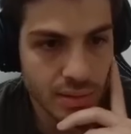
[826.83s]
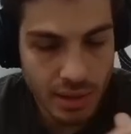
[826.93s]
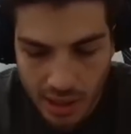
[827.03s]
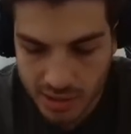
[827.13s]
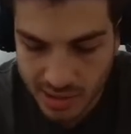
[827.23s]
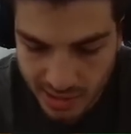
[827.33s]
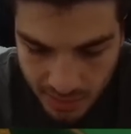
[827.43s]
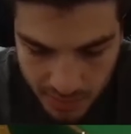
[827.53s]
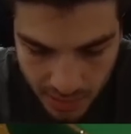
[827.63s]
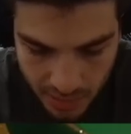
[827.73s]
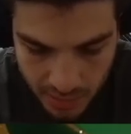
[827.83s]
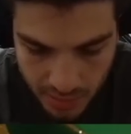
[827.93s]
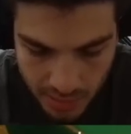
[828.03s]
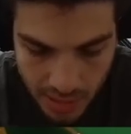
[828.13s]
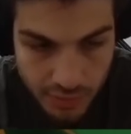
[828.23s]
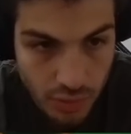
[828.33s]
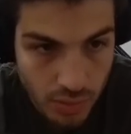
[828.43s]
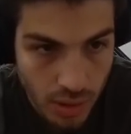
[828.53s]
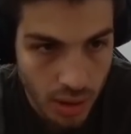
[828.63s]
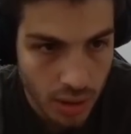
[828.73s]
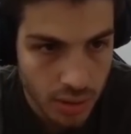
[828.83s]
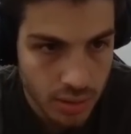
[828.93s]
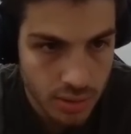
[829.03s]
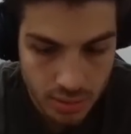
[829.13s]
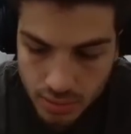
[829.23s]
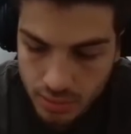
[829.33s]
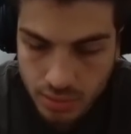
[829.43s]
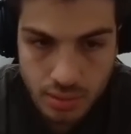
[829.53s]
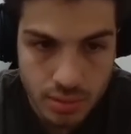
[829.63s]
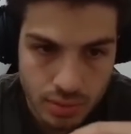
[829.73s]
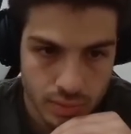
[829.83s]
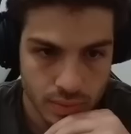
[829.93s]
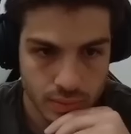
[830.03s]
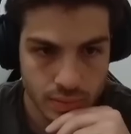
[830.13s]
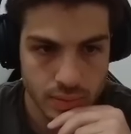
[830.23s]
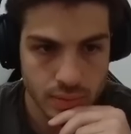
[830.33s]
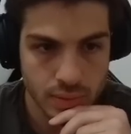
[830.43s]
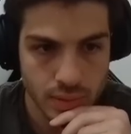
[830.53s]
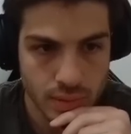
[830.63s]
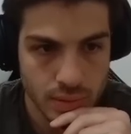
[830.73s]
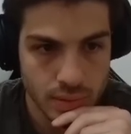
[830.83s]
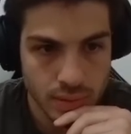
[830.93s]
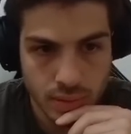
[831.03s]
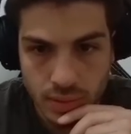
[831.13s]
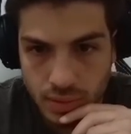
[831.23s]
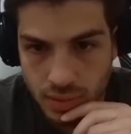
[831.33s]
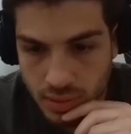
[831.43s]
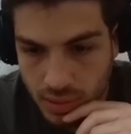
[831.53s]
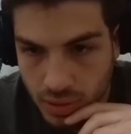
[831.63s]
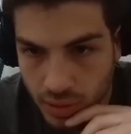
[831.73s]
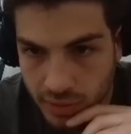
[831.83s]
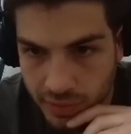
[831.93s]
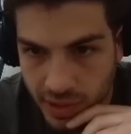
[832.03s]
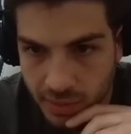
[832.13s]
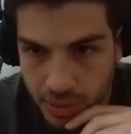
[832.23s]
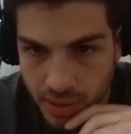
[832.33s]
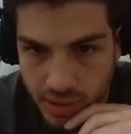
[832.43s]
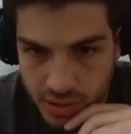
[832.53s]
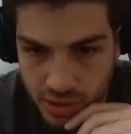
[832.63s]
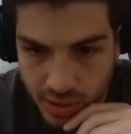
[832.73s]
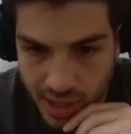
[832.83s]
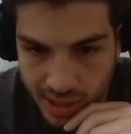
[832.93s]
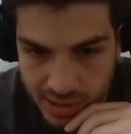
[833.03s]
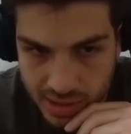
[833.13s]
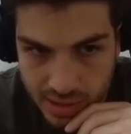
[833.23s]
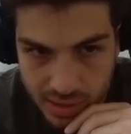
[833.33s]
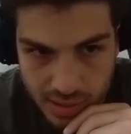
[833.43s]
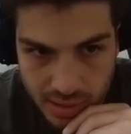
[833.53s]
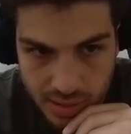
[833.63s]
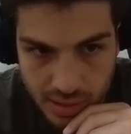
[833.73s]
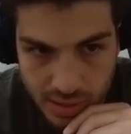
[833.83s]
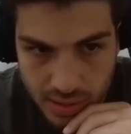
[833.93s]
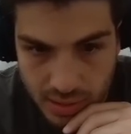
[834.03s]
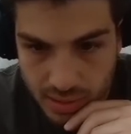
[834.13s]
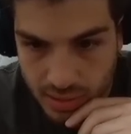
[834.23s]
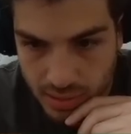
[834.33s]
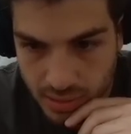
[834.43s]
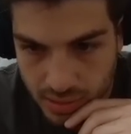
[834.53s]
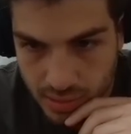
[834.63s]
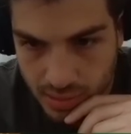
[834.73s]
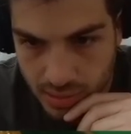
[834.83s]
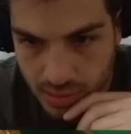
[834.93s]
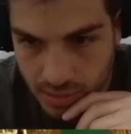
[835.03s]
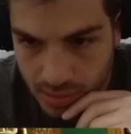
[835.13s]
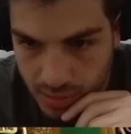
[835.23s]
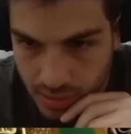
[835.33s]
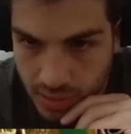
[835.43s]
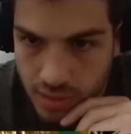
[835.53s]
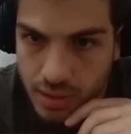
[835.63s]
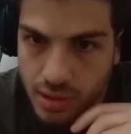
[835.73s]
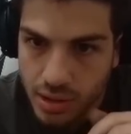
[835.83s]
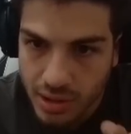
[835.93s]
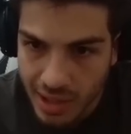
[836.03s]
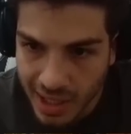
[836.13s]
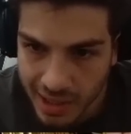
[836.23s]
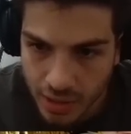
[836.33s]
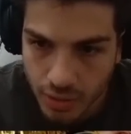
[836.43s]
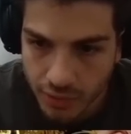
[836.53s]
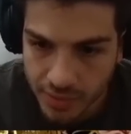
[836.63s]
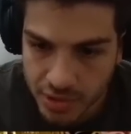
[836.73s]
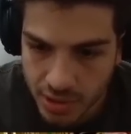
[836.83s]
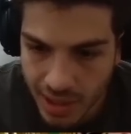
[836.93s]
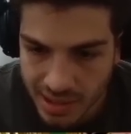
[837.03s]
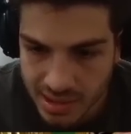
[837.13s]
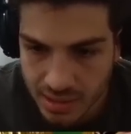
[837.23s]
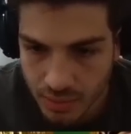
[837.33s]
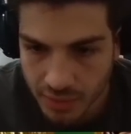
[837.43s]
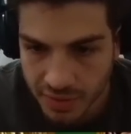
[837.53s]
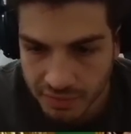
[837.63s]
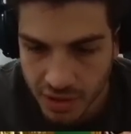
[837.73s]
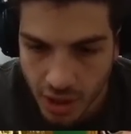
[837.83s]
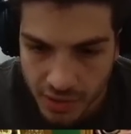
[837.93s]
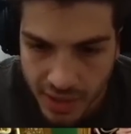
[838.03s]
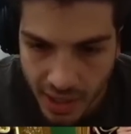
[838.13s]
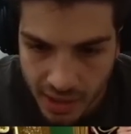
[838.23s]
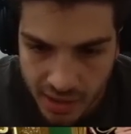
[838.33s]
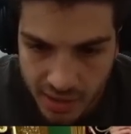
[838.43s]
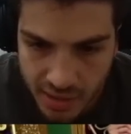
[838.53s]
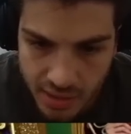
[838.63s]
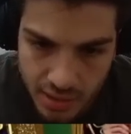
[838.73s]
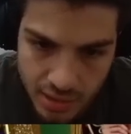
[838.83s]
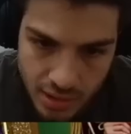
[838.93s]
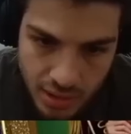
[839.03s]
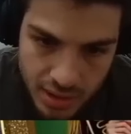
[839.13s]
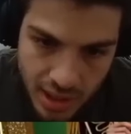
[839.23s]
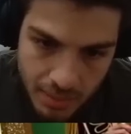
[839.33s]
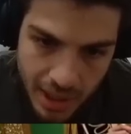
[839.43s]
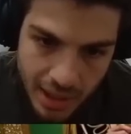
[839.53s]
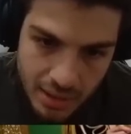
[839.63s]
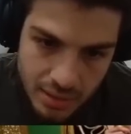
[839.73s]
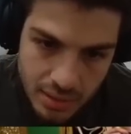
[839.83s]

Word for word: I'll say something. Love you all. So I want as well. Hello, Dante. Coin flip 2x. Hello, boss. I'm from Lithuania. Could that hit a coin flip 2x? 150 on there. Could come in.